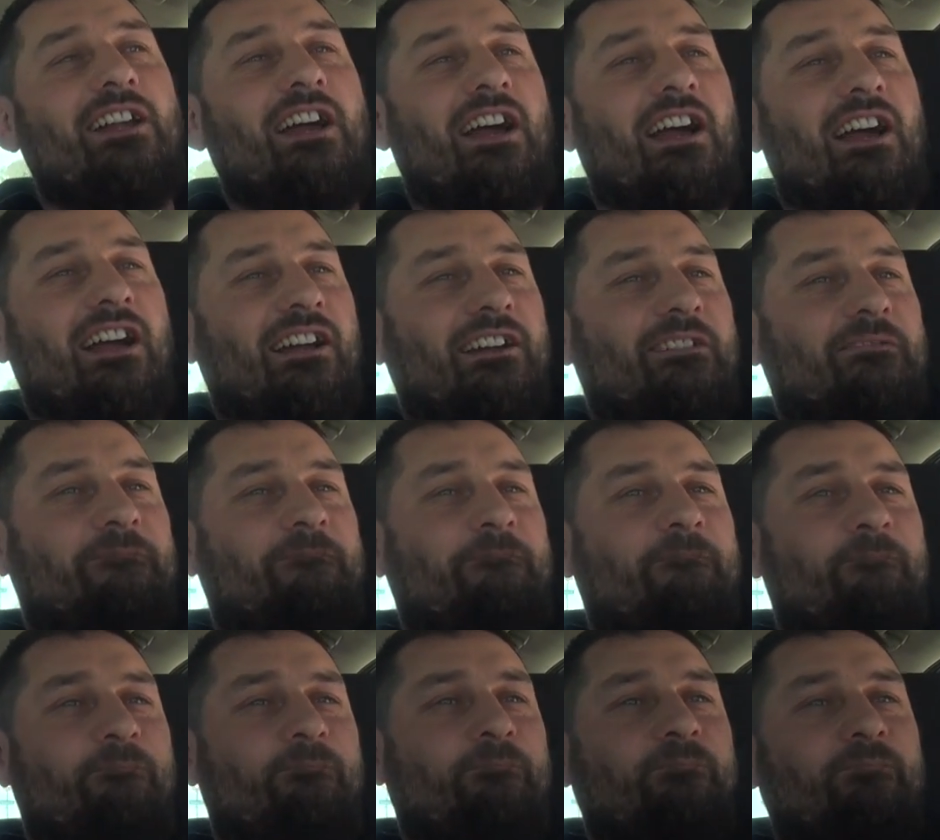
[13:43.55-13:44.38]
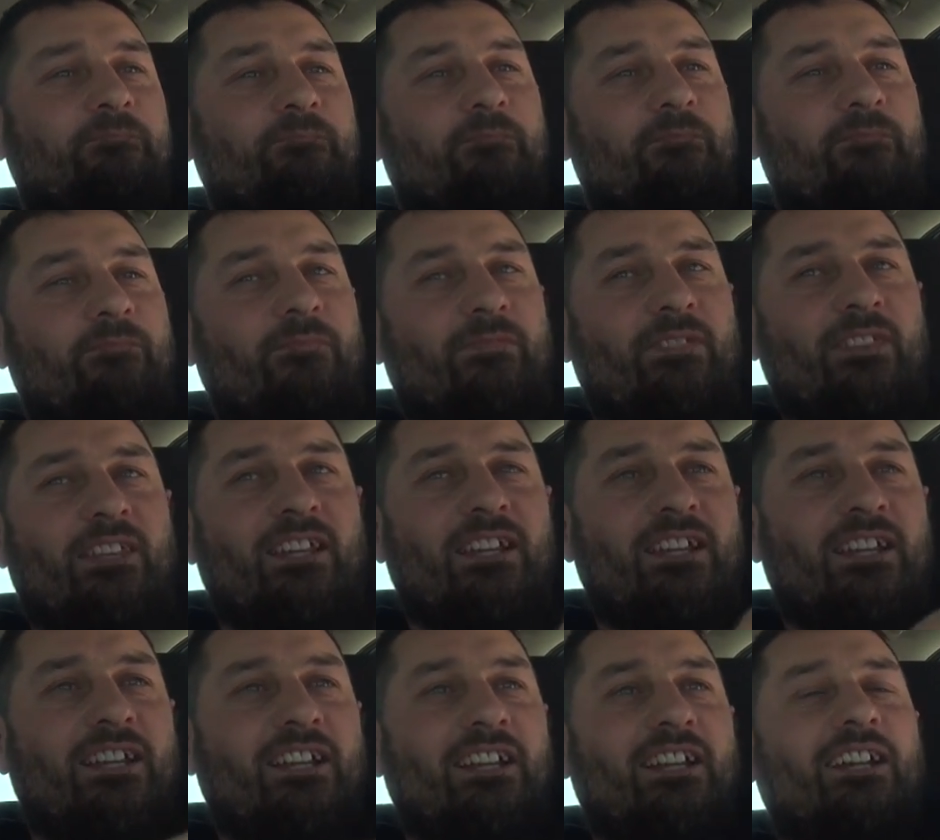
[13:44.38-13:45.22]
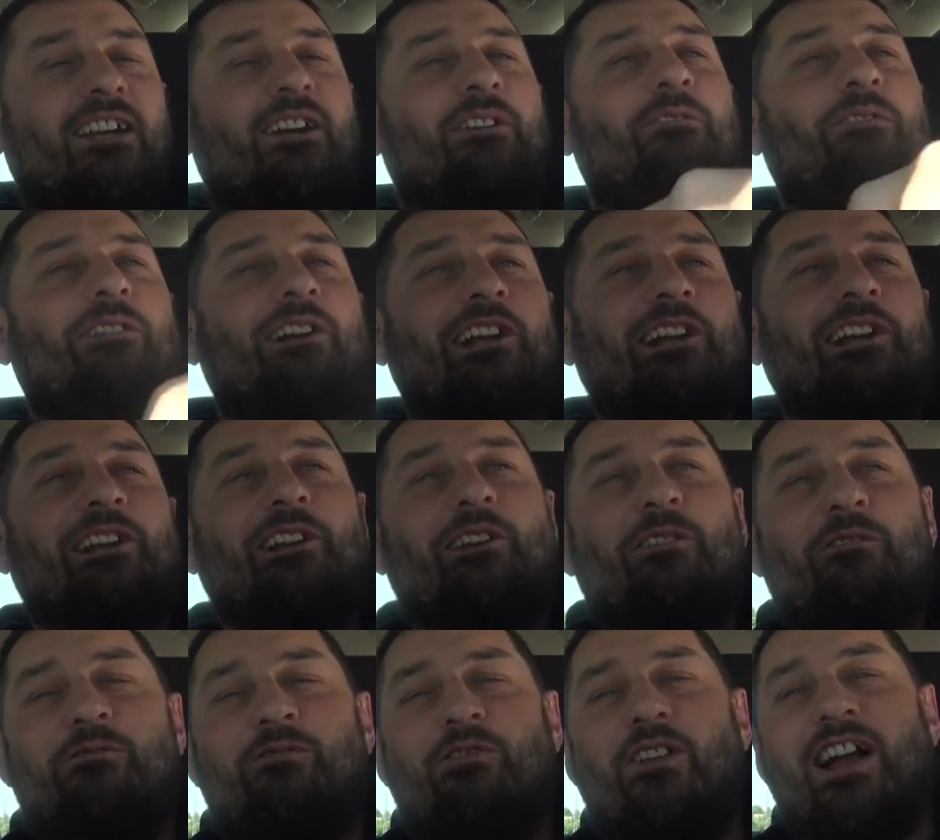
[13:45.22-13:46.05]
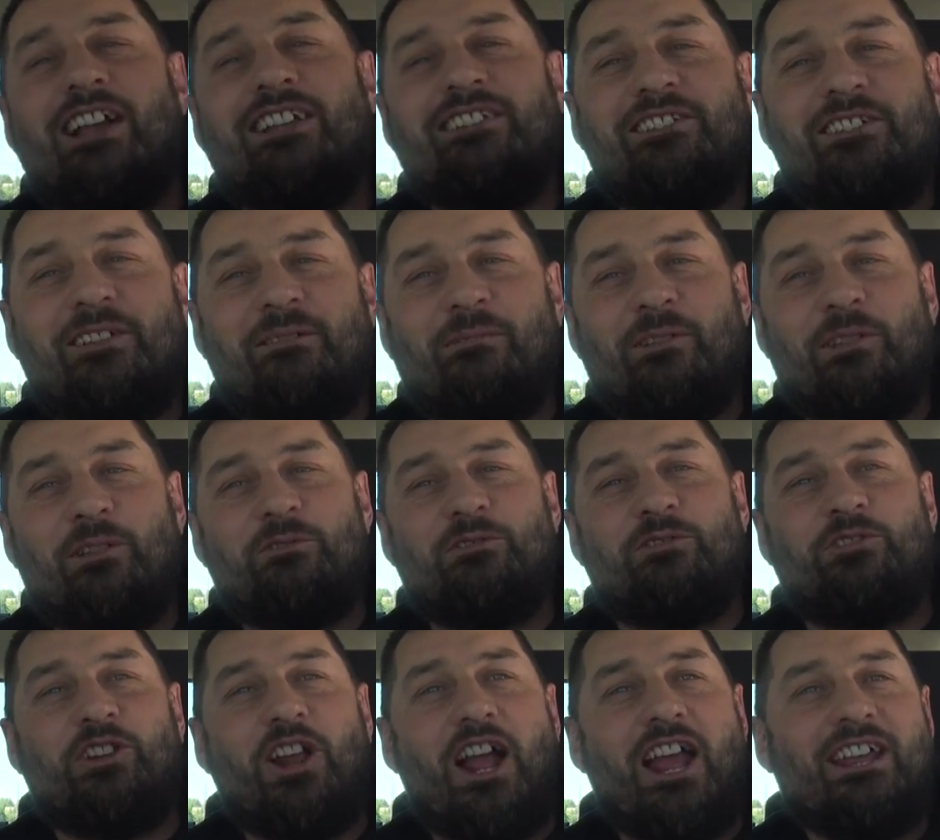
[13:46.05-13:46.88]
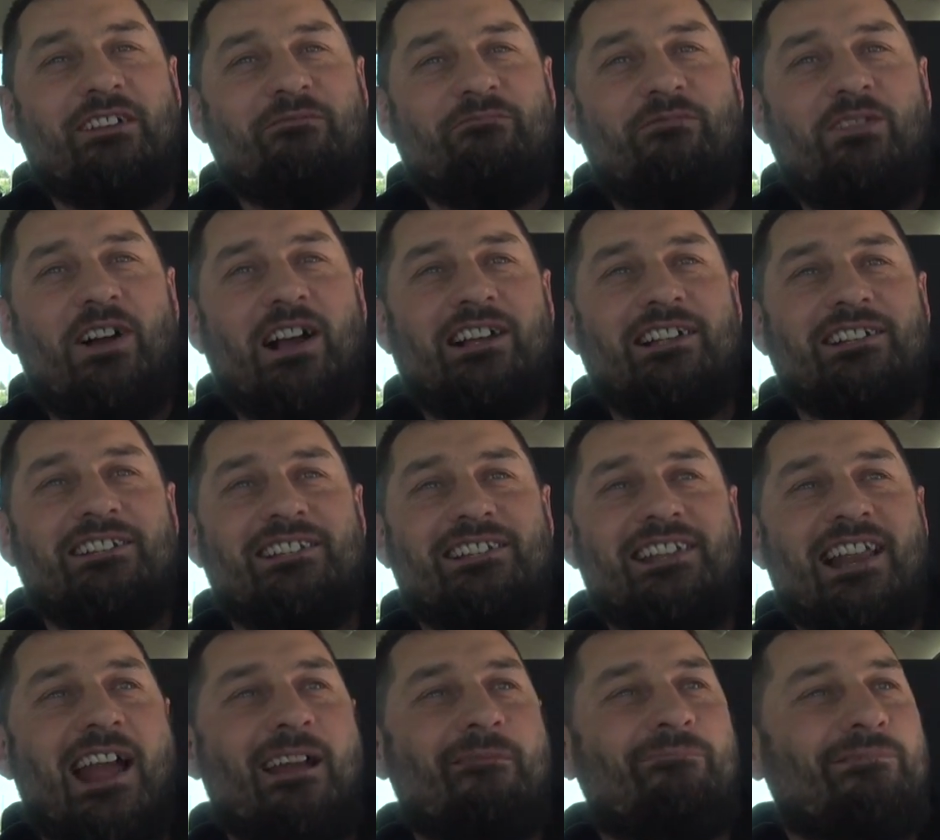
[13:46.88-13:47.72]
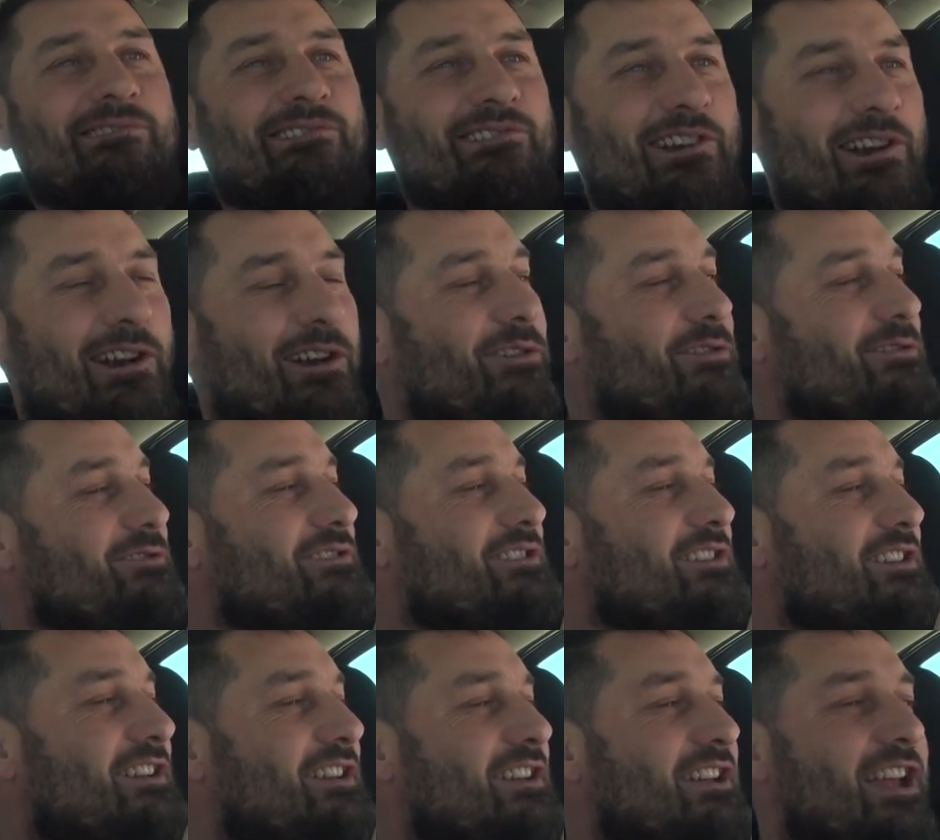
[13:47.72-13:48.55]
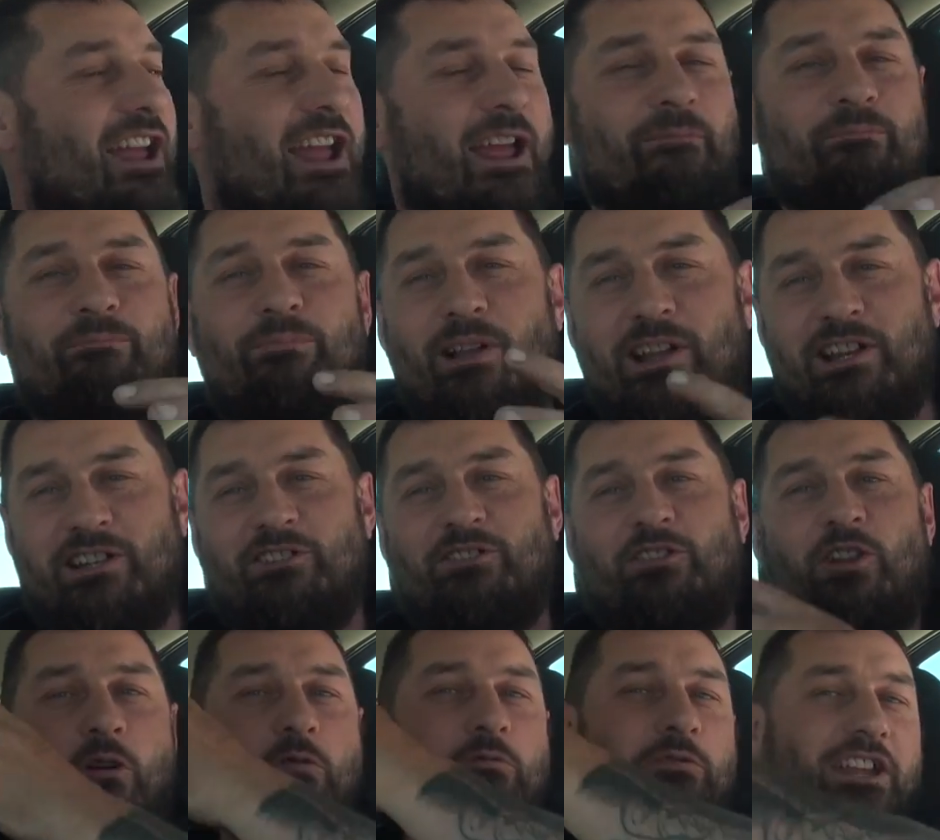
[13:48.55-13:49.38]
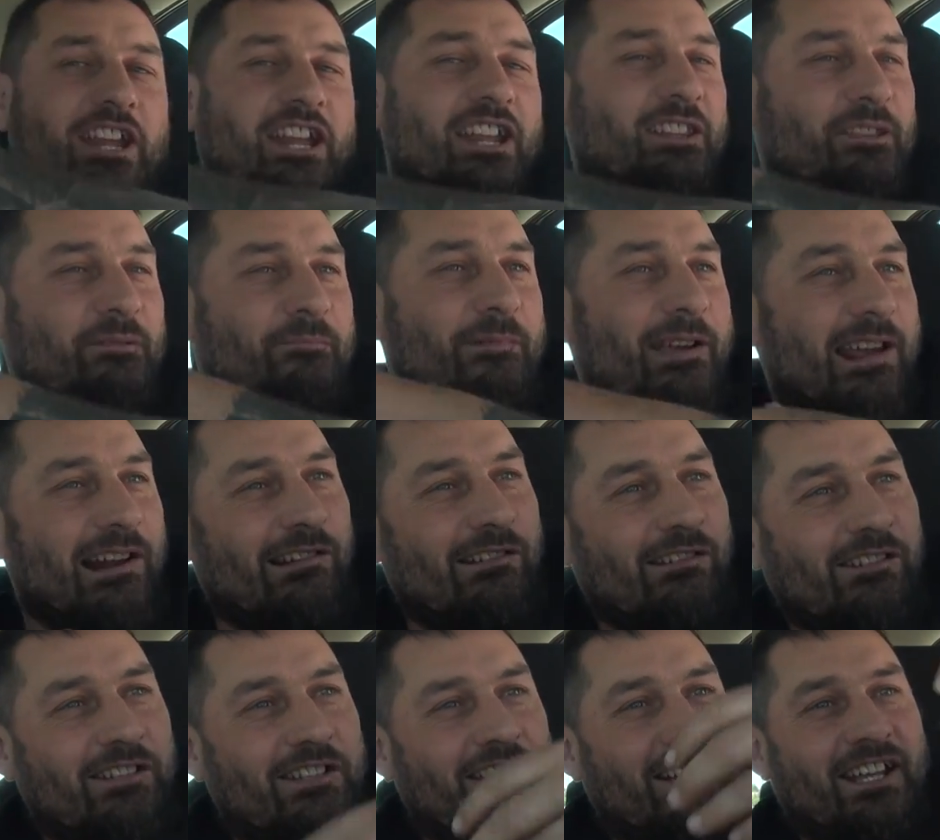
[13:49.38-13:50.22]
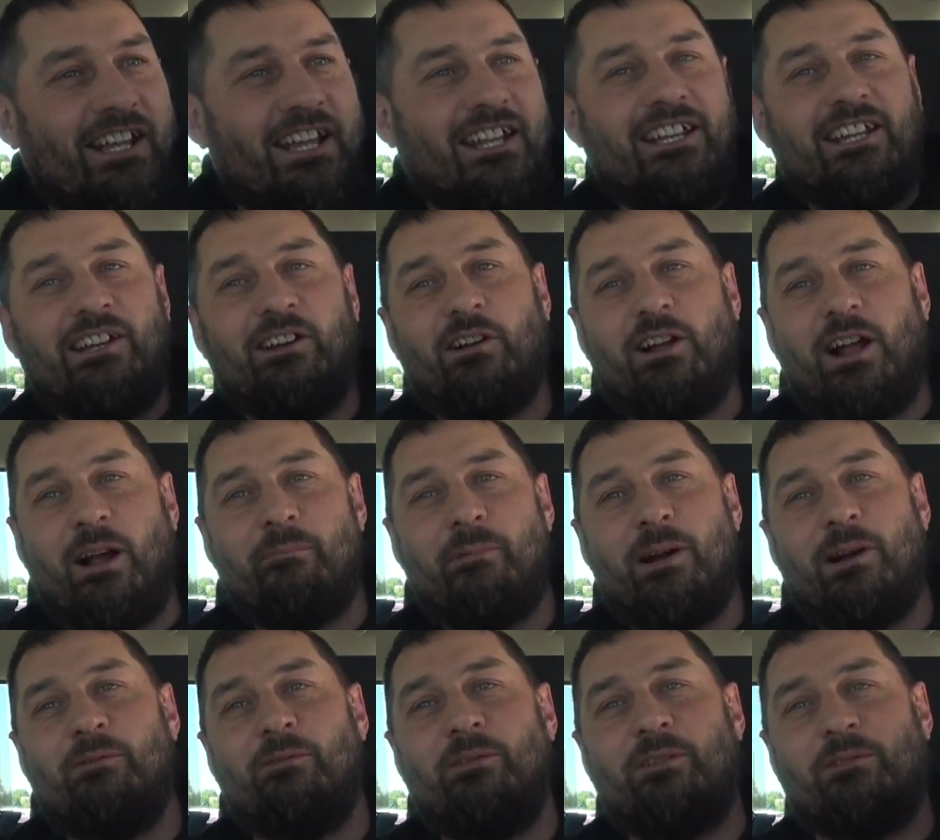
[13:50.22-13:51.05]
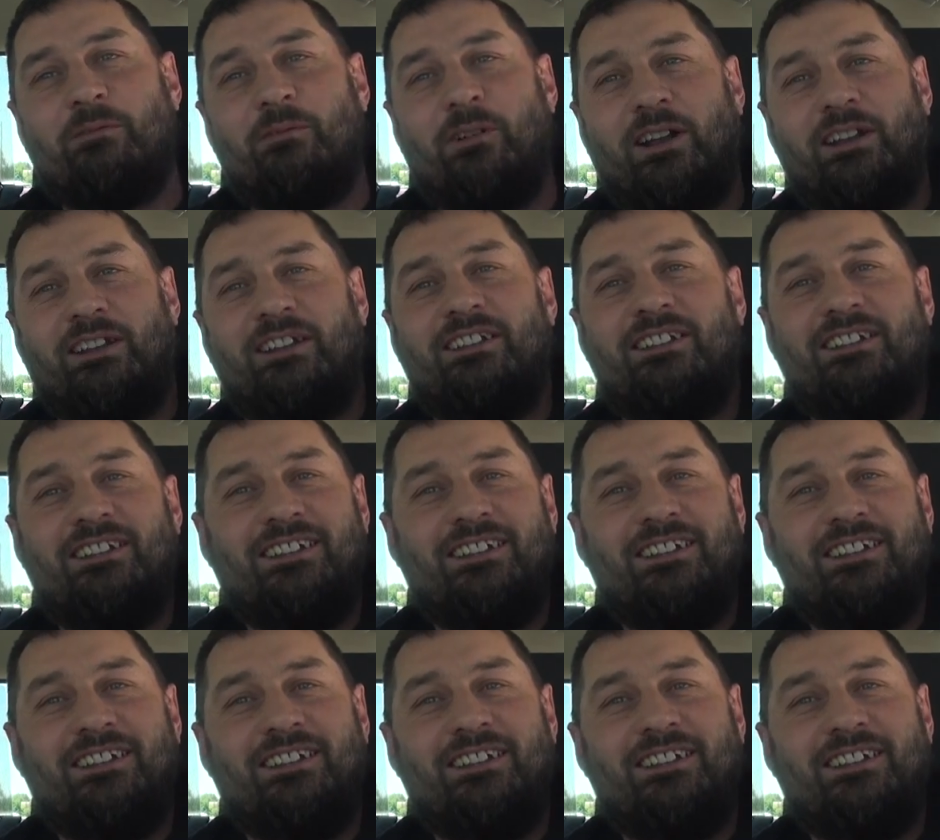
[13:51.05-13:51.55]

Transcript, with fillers: Uh, we're gonna go find some of those giant fucking snapping turtles and place Tony in the middle and he'll come out with one.